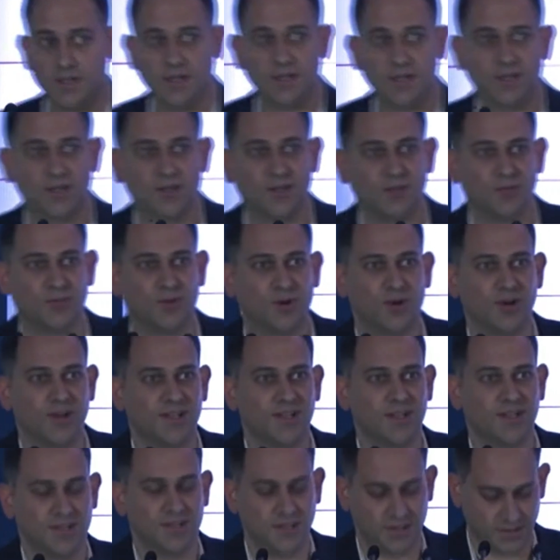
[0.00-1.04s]
Good
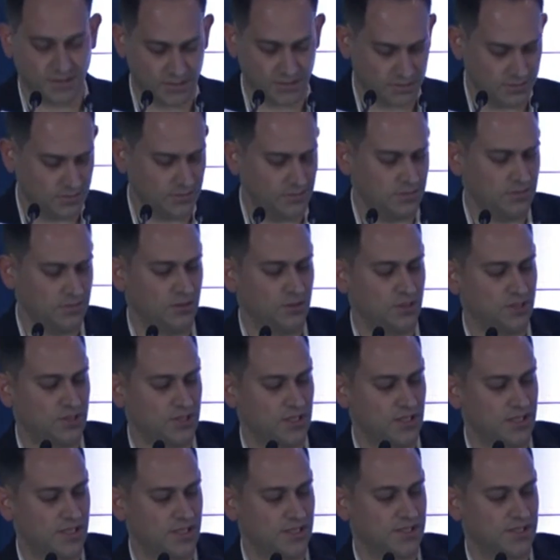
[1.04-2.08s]
morning, or
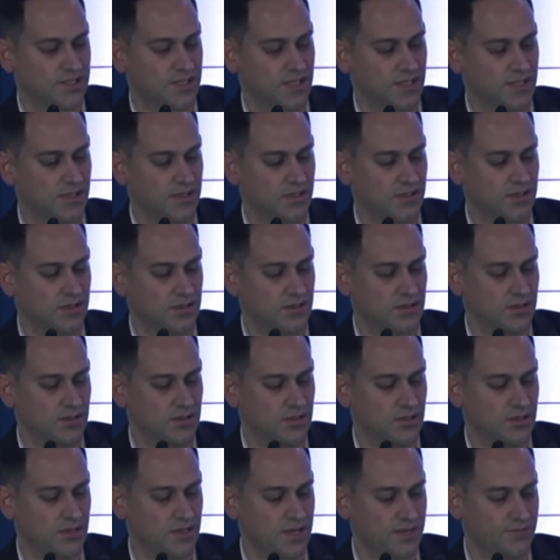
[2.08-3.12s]
shall I say
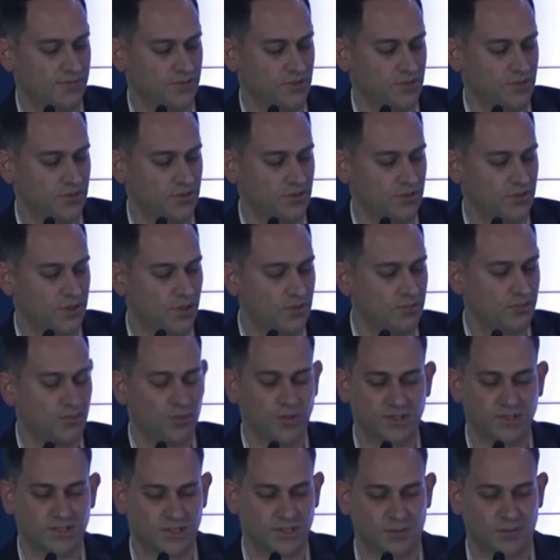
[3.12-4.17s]
good afternoon? Oh, we're
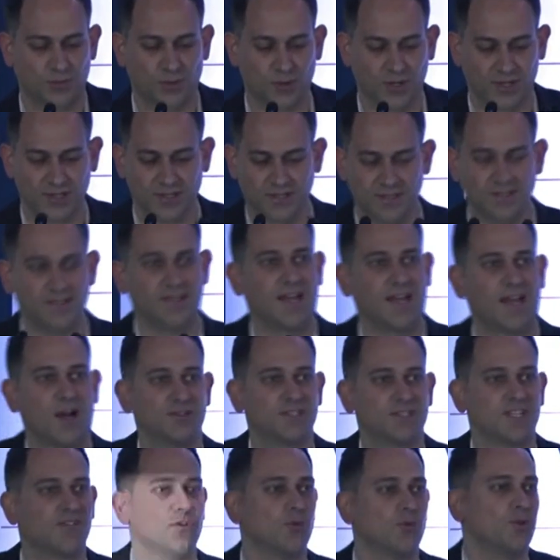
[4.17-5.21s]
still morning. How's
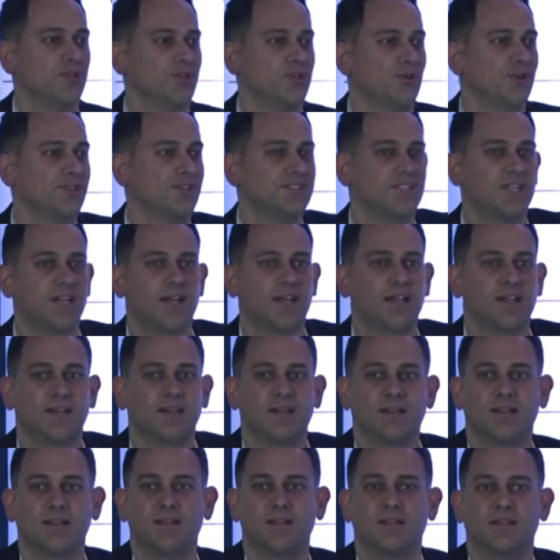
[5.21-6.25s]
everyone doing today?
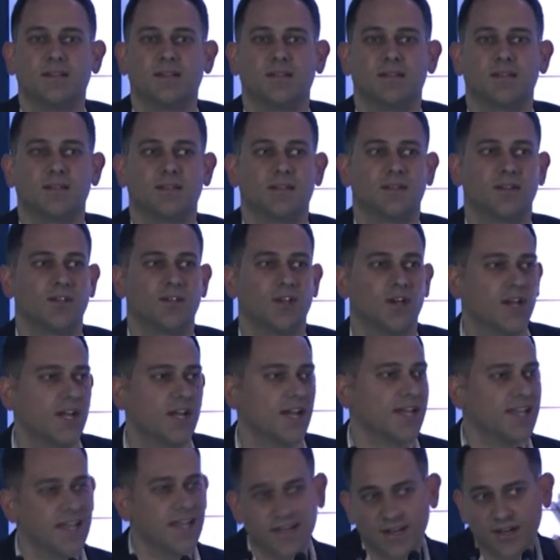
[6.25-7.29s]
Good, I
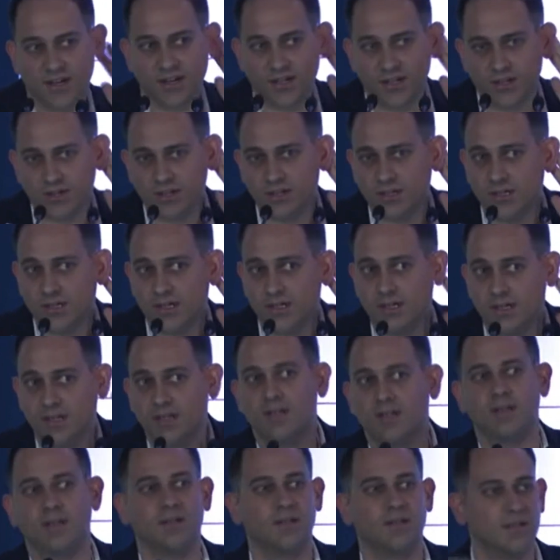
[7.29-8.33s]
can't hear you?
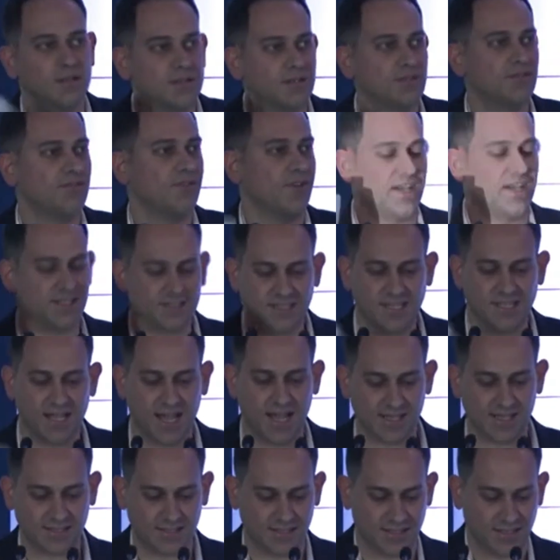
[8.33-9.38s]

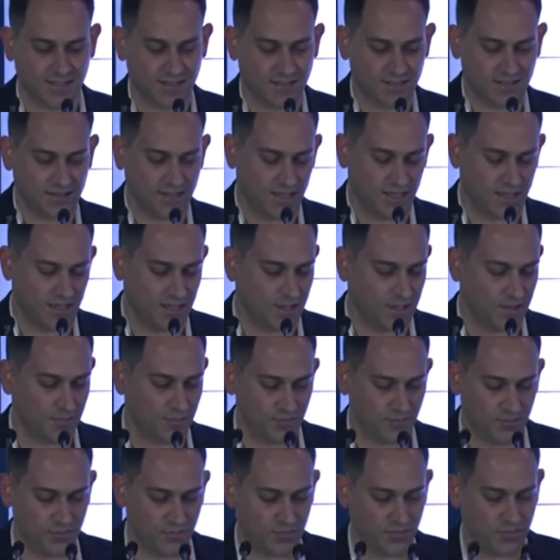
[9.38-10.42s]
Fantastic.
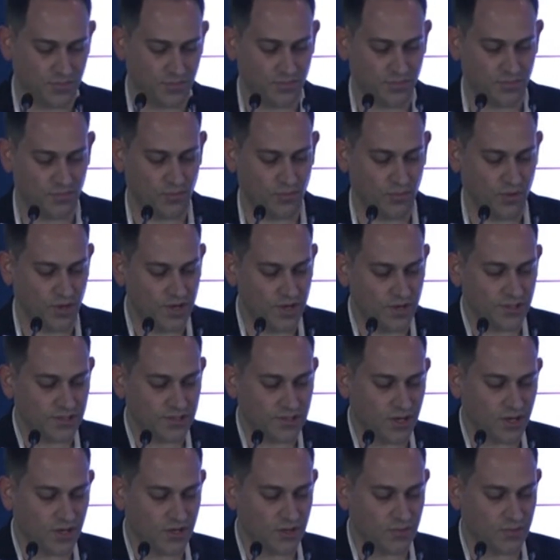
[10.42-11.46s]
We're here to
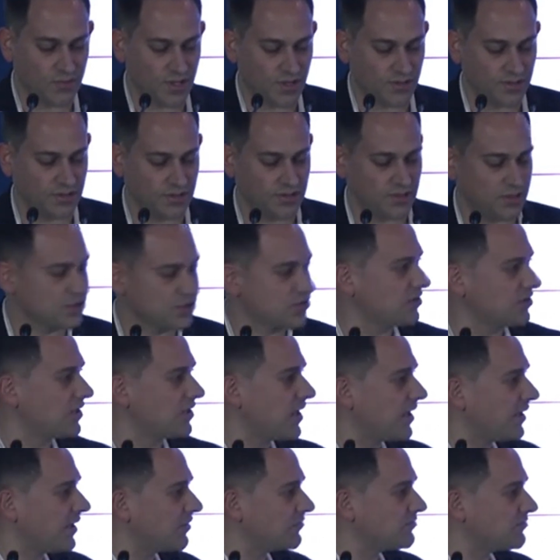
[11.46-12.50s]
talk about industrial
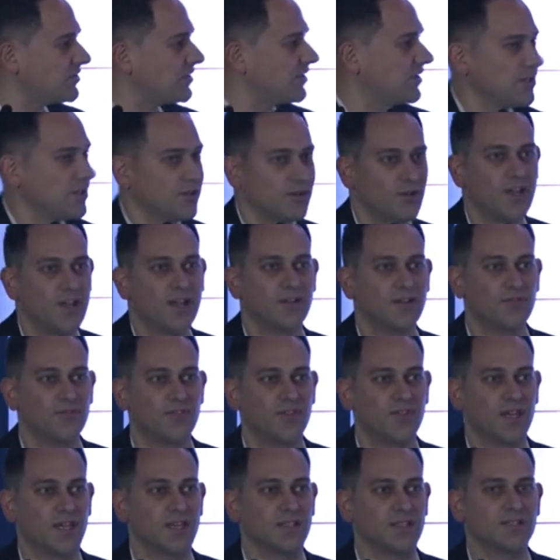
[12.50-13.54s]
IoT, Internet of
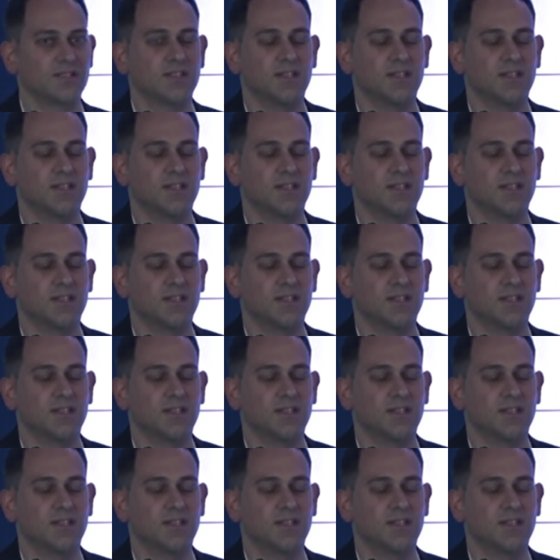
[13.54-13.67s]
Things.